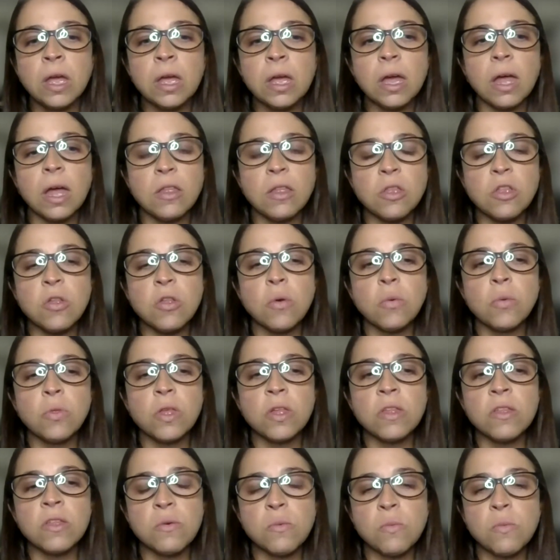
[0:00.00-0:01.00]
And so,
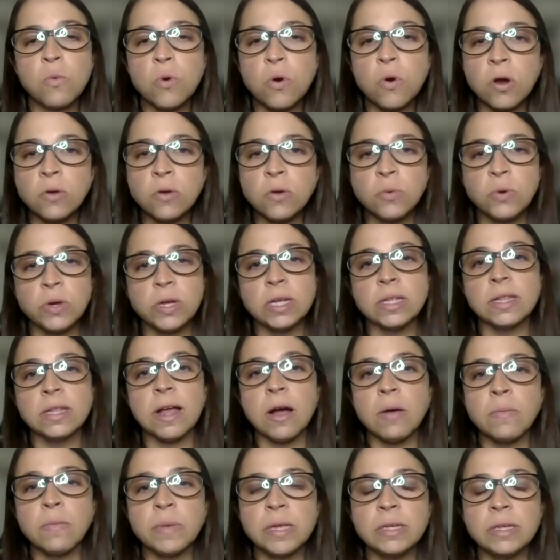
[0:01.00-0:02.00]
this award will
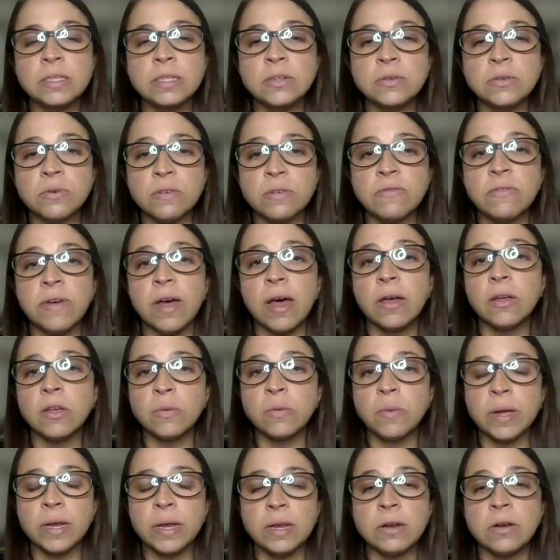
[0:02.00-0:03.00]
allow me to
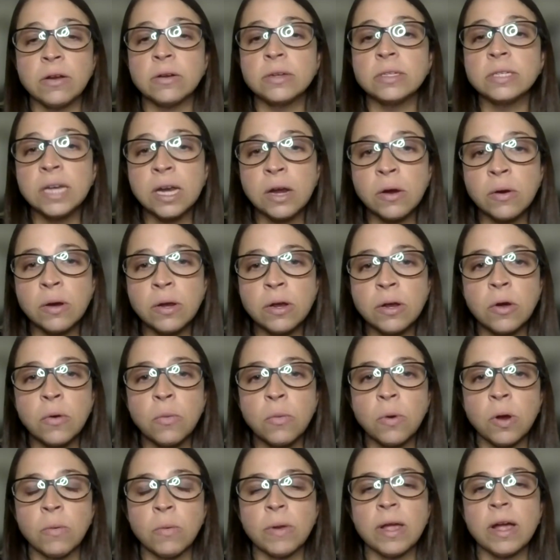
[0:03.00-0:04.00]
evaluate in Ontario,
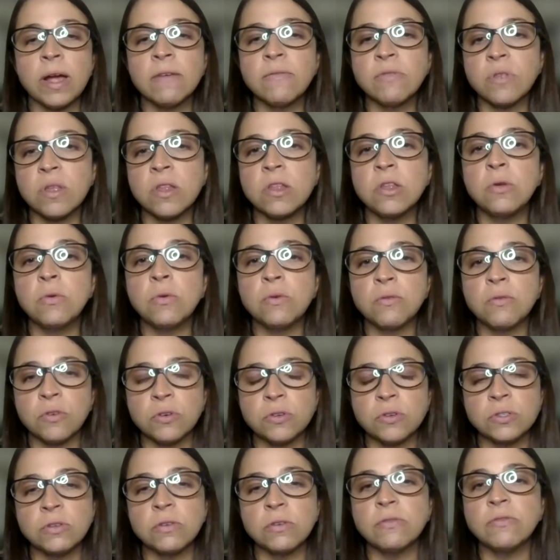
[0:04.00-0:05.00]
where we have this
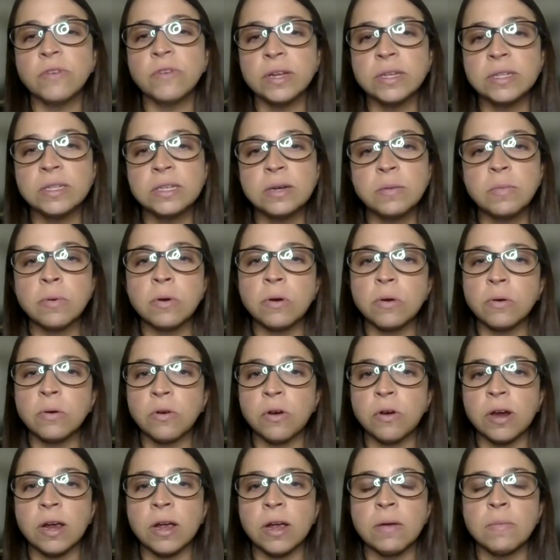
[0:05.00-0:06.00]
universal funding
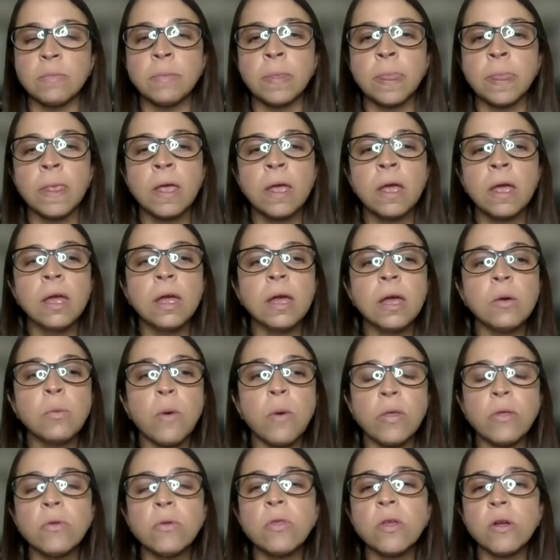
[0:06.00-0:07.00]
program,
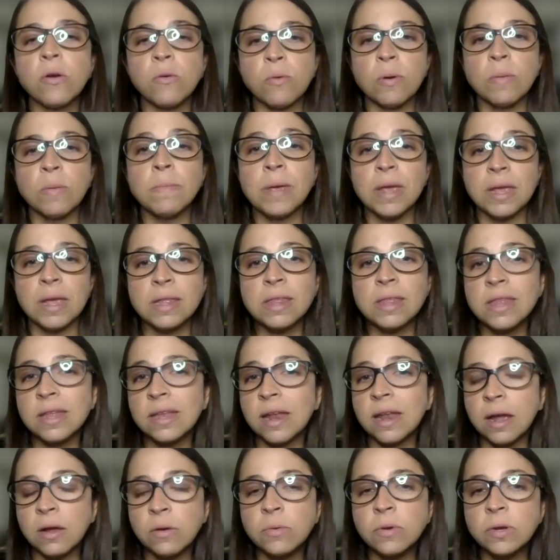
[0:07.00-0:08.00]
whether there remains
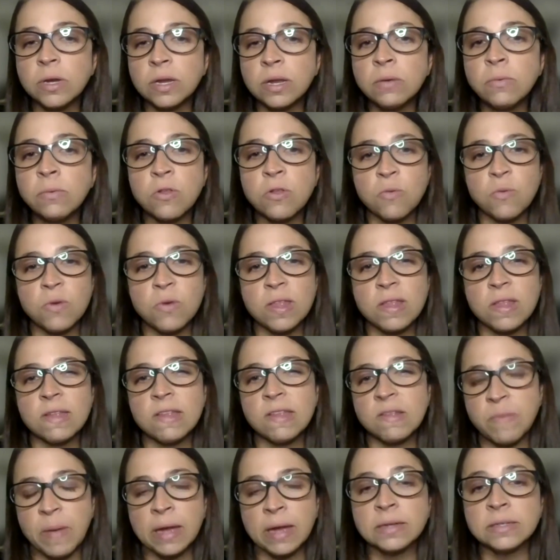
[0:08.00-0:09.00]
inequity, which we
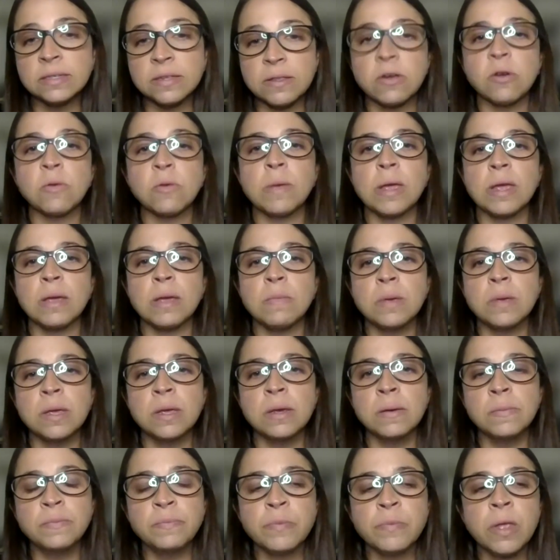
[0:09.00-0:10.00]
suspect there may
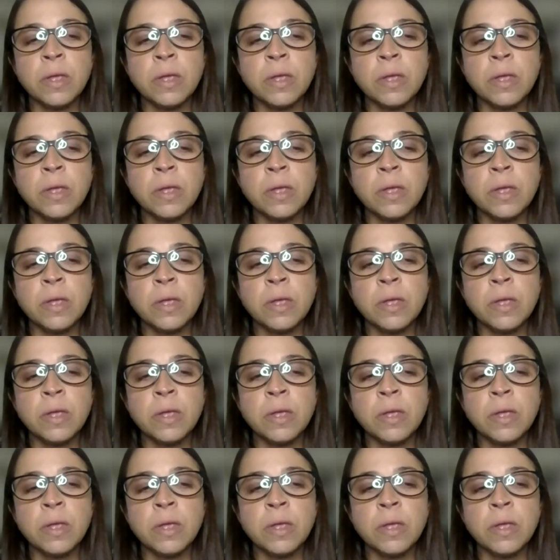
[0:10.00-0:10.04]
be.